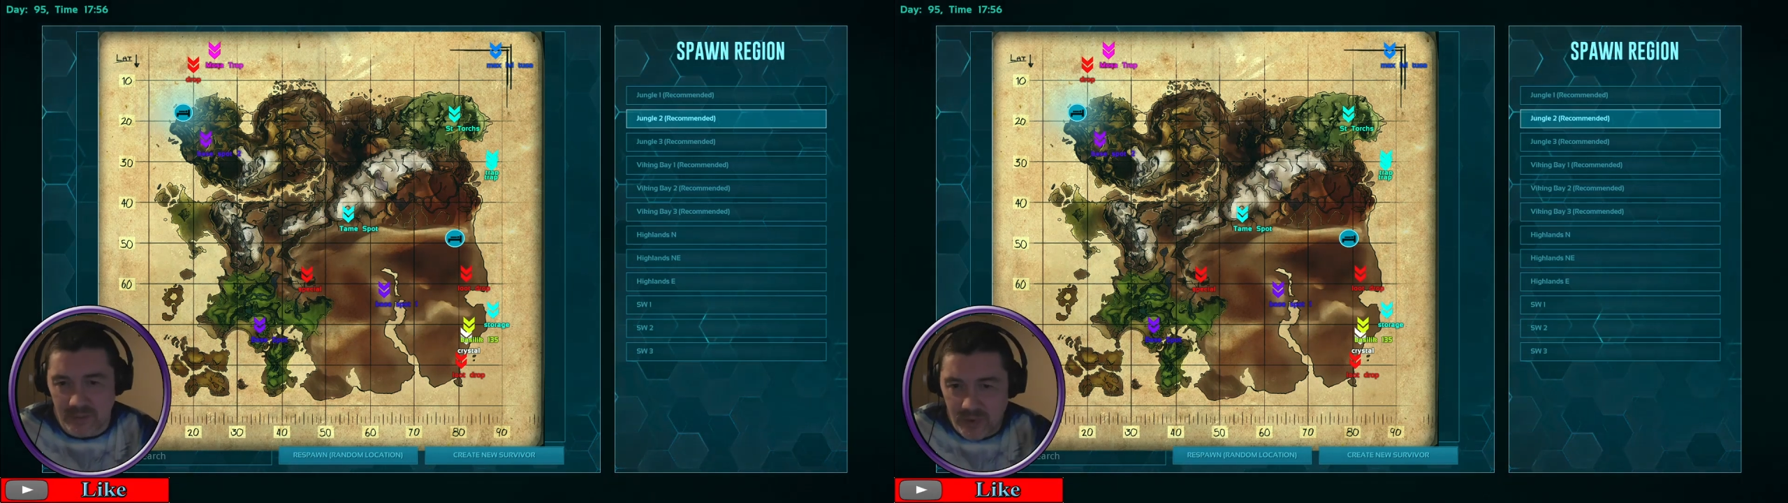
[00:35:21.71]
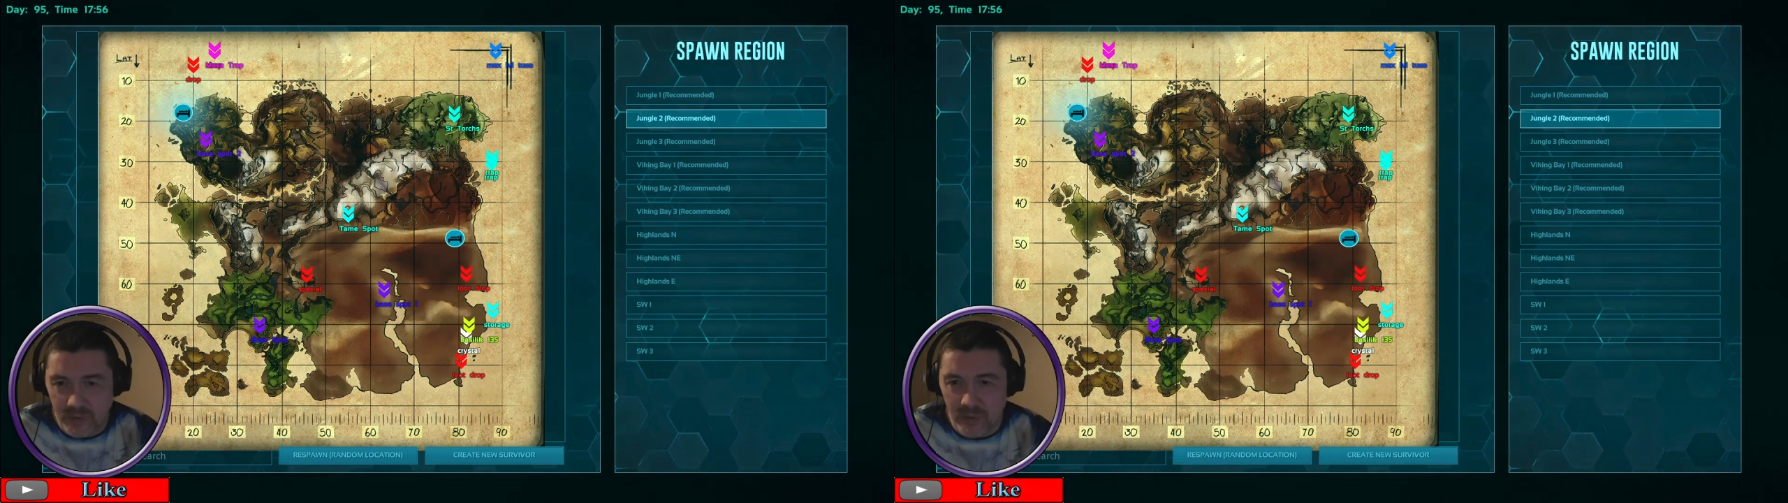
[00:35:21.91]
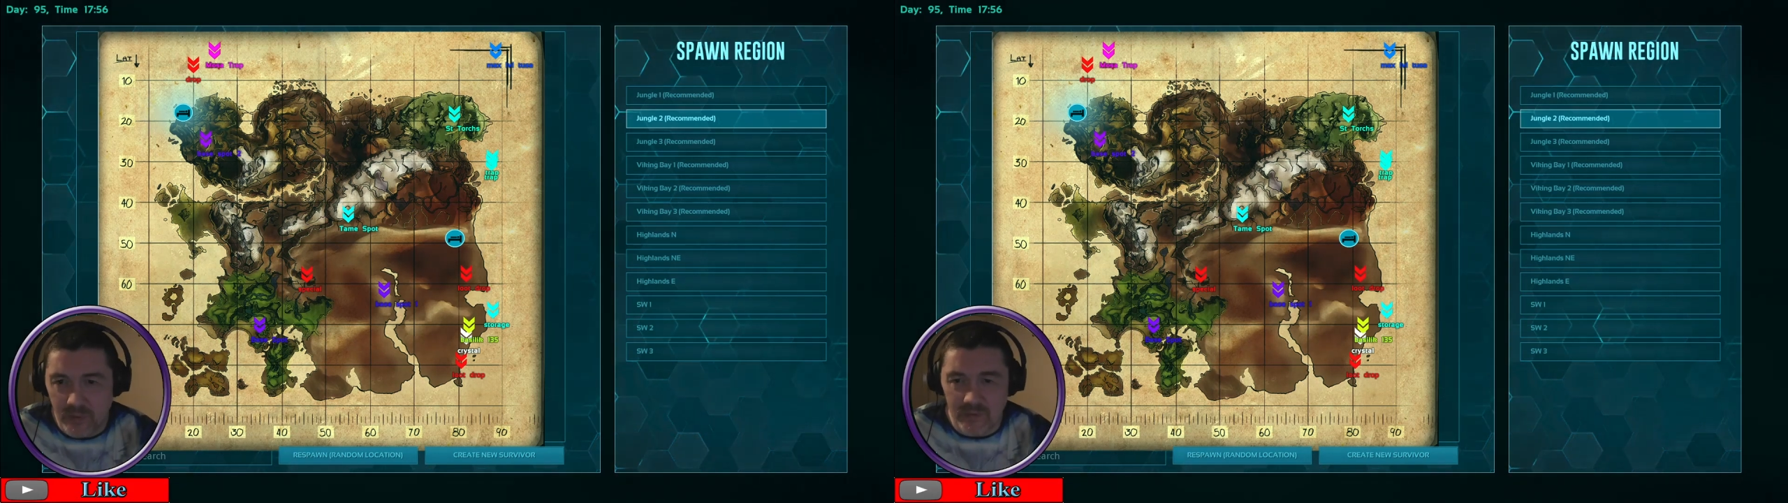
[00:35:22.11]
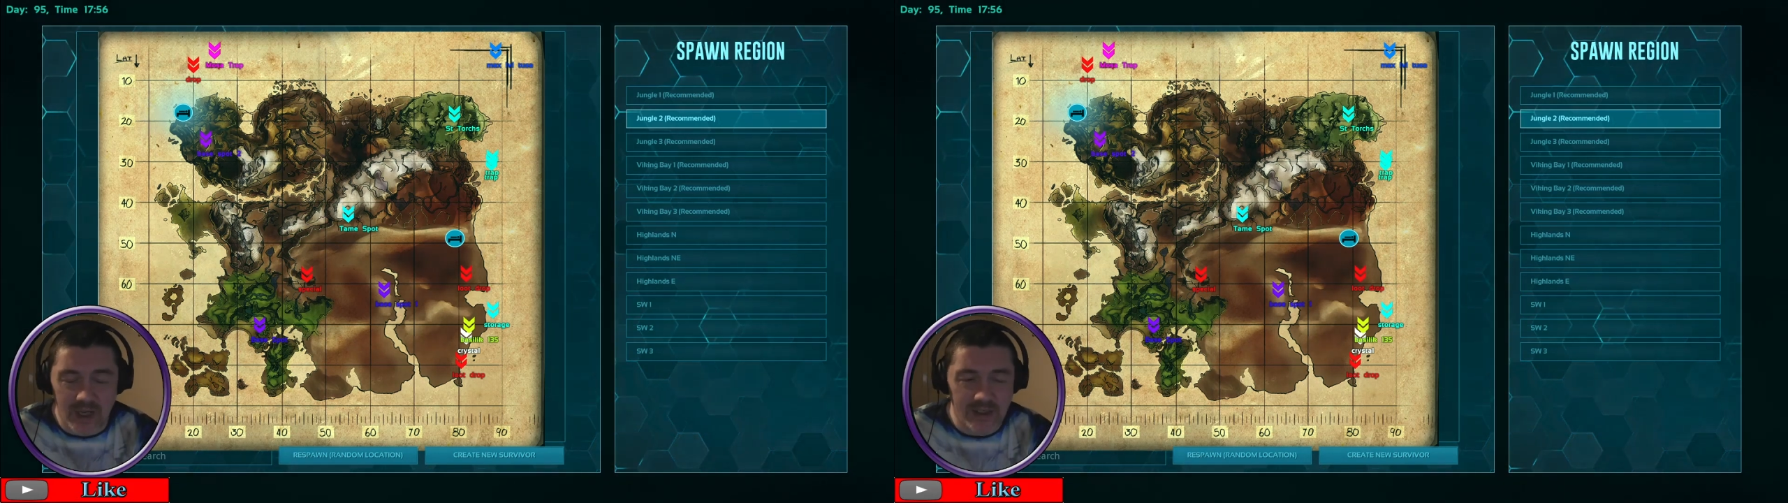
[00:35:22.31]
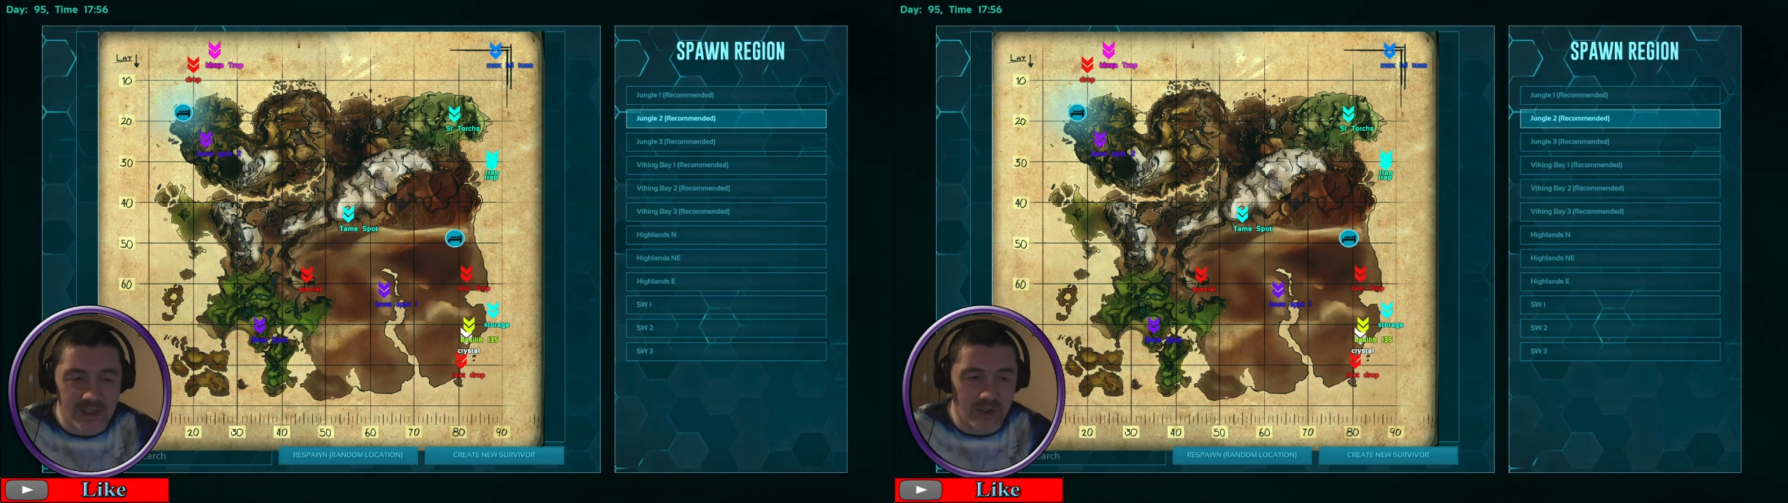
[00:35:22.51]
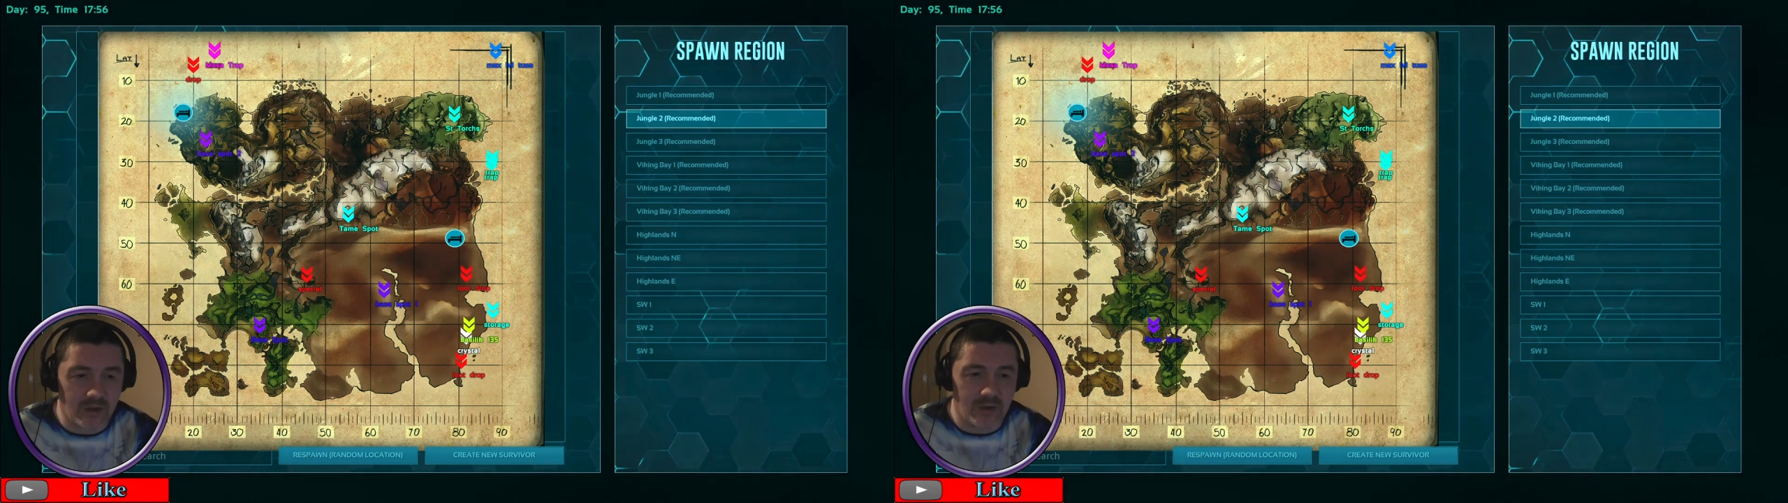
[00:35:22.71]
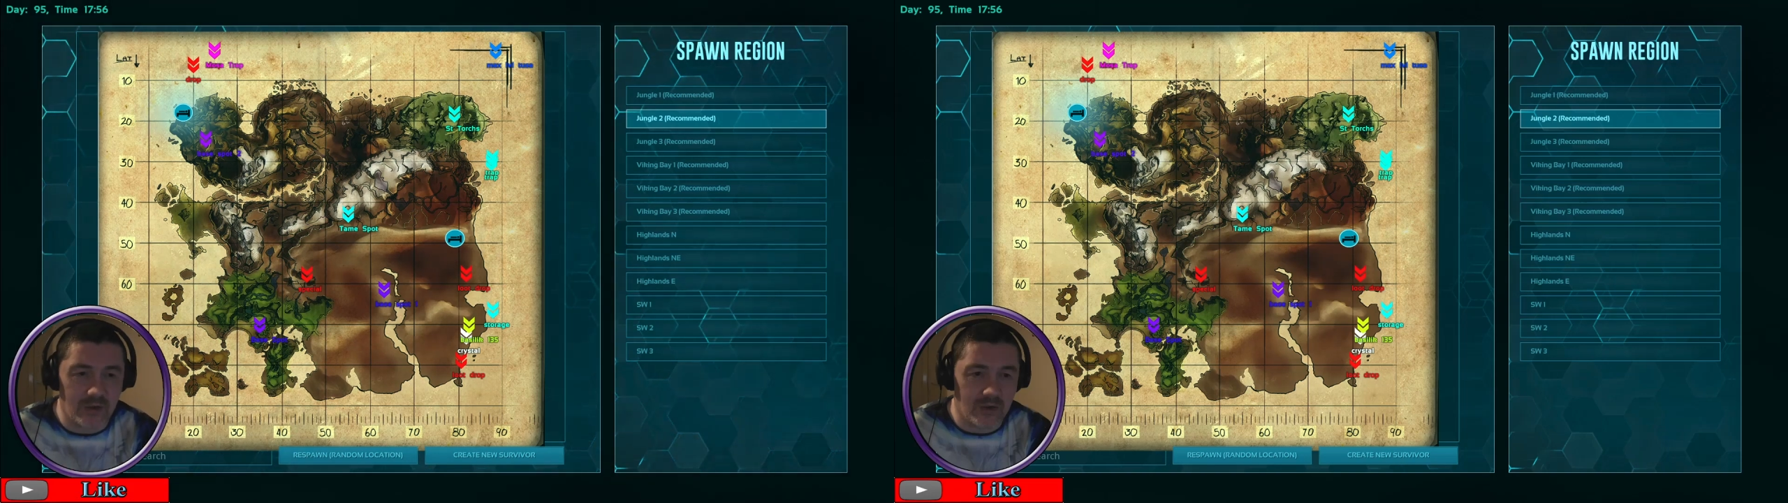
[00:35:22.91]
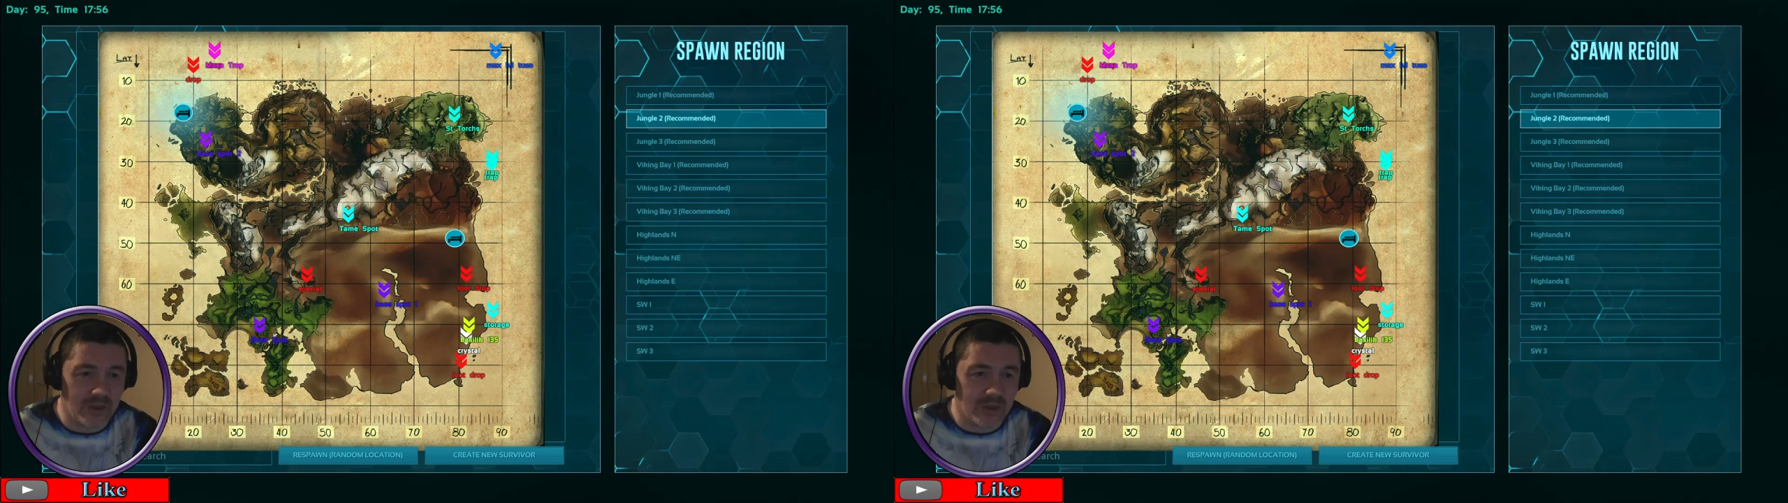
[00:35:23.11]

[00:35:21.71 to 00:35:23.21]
probably would have lasted a little.